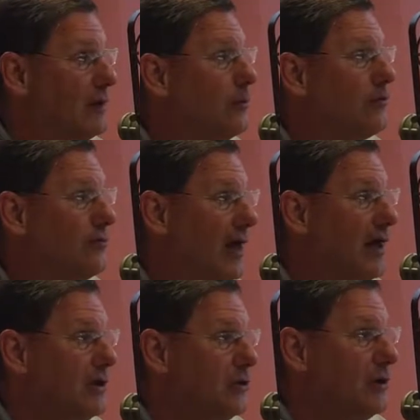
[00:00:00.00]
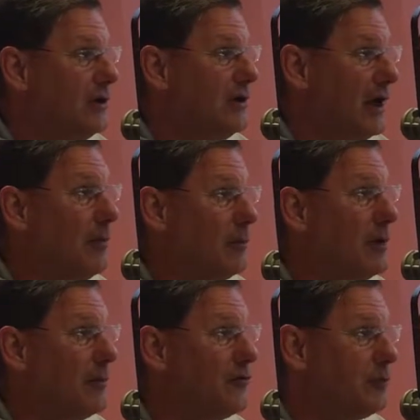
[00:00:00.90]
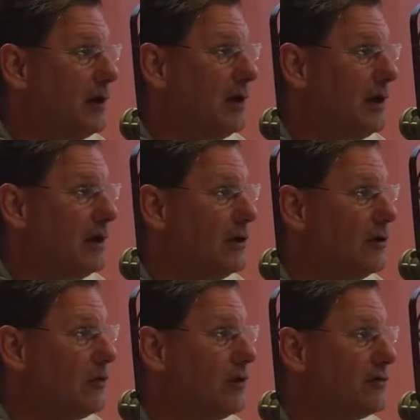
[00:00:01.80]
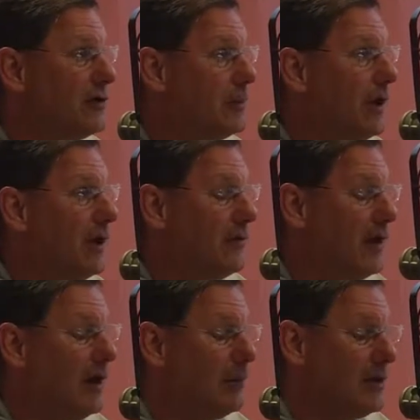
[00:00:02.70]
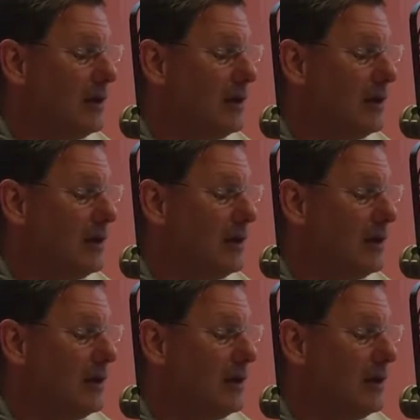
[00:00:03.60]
It was that good. Yeah, we miss B.E., no question about that. But